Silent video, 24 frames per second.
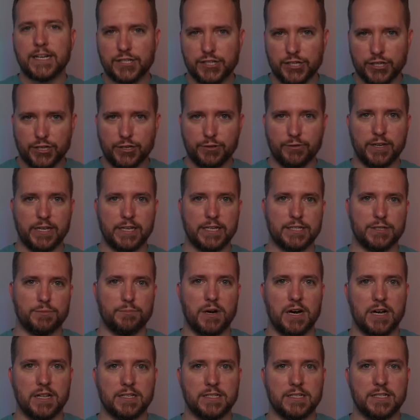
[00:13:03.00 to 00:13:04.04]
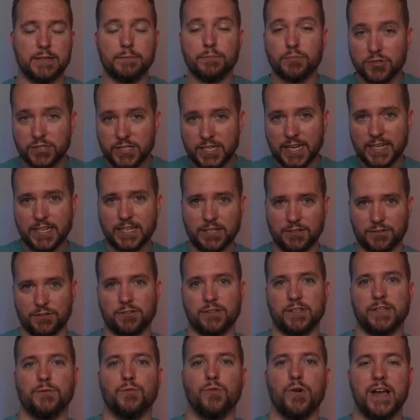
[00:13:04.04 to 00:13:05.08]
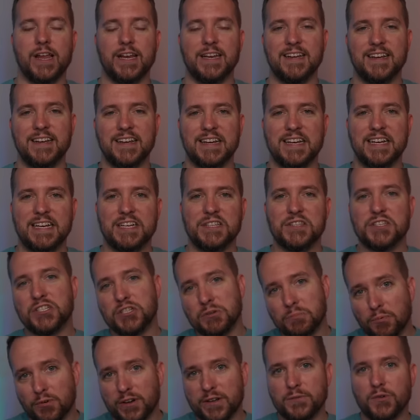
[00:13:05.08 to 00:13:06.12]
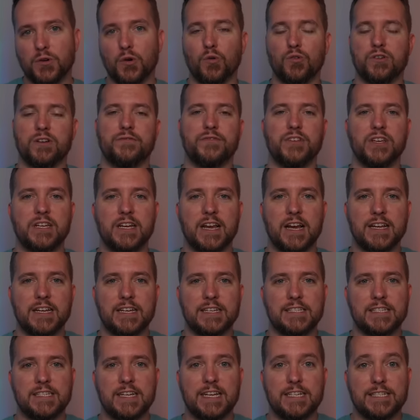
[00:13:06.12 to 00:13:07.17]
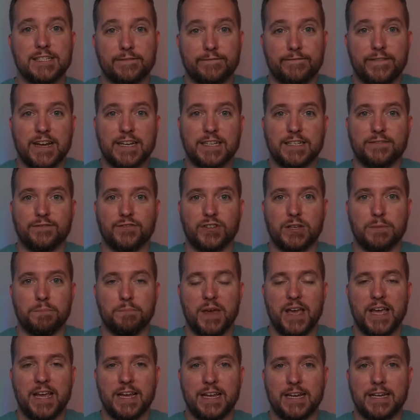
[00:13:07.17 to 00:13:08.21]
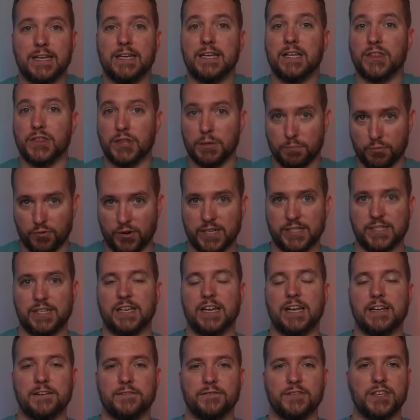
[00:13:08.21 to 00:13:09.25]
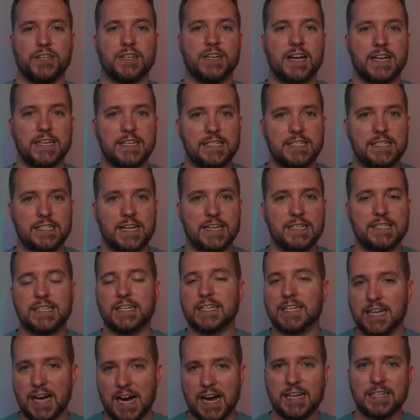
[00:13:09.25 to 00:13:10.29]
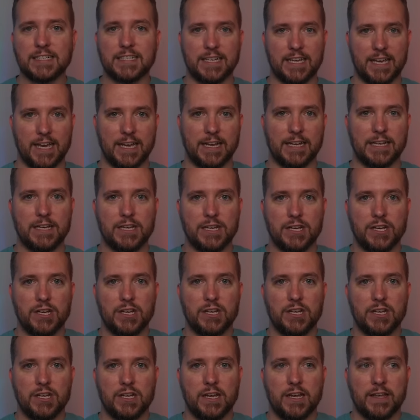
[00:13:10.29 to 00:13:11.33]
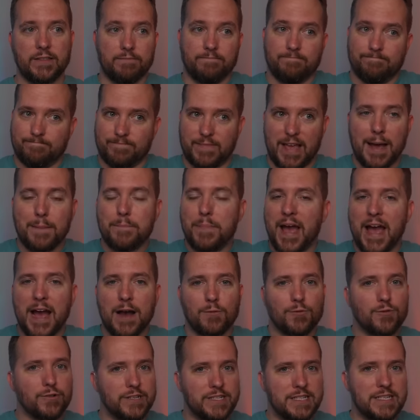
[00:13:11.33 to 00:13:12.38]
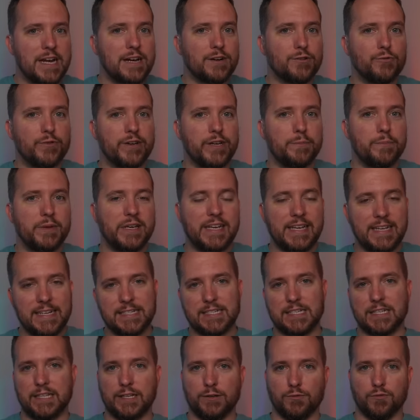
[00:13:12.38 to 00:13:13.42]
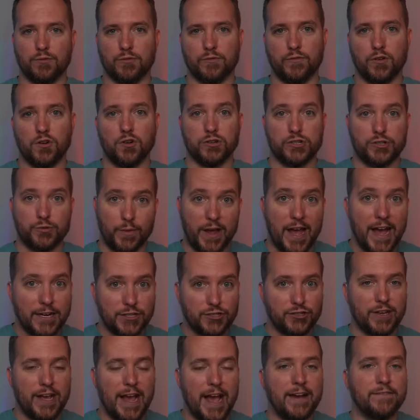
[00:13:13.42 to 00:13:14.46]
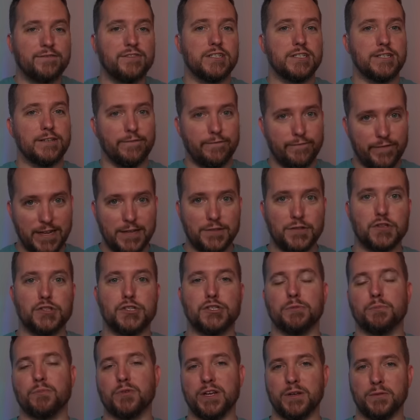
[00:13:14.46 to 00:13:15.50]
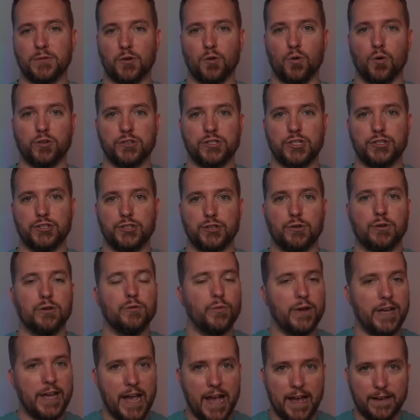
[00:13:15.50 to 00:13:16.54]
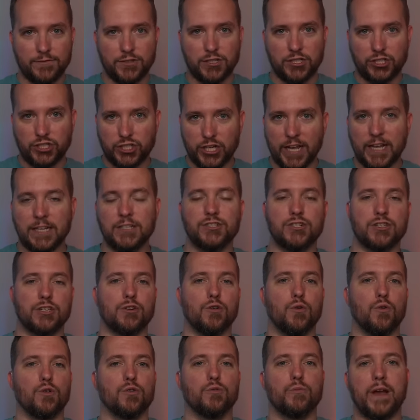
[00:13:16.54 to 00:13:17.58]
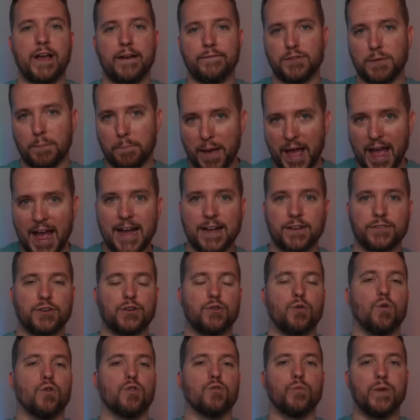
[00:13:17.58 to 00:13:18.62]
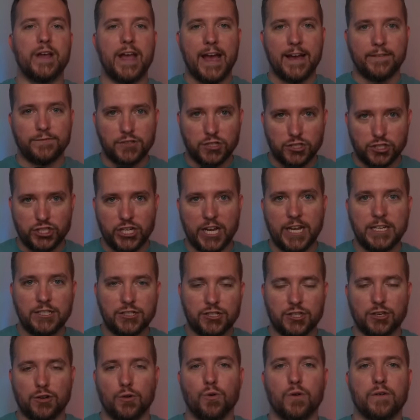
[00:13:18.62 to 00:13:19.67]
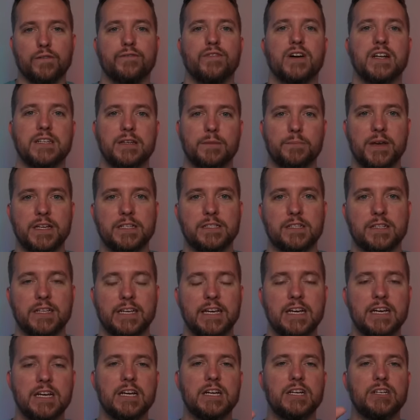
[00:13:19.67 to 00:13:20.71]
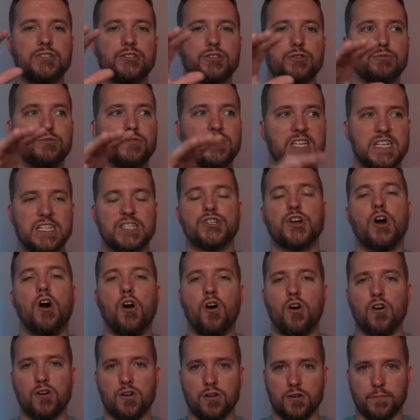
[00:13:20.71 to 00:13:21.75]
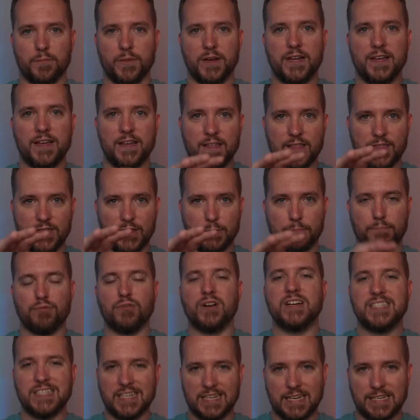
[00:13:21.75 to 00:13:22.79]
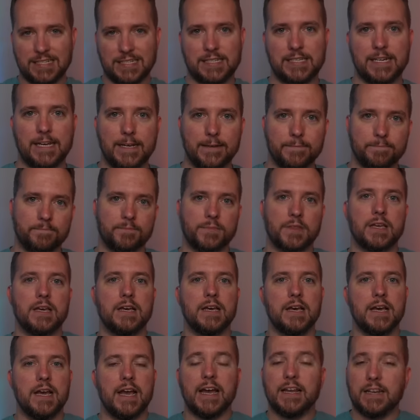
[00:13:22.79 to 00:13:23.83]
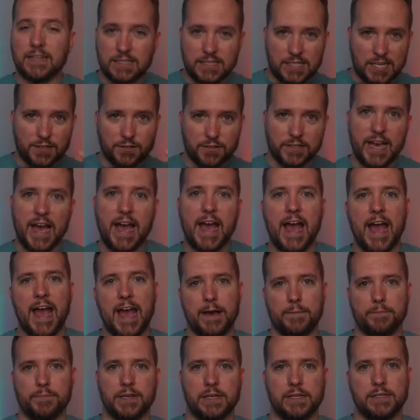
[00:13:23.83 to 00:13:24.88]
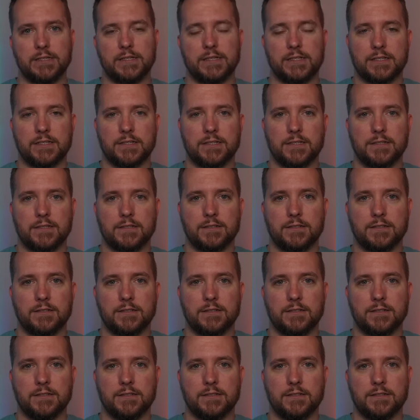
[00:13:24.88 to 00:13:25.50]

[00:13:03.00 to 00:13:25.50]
executing his policy, particularly when the Supreme Court of the United States effectively made the president of the United States a god king. That power is not going to be easily reversed. We actually have to defeat the Supreme Court to do it. We have to change the court. We have to pack the court. We have to change the court fundamentally to disarm the presidency. And until that happens,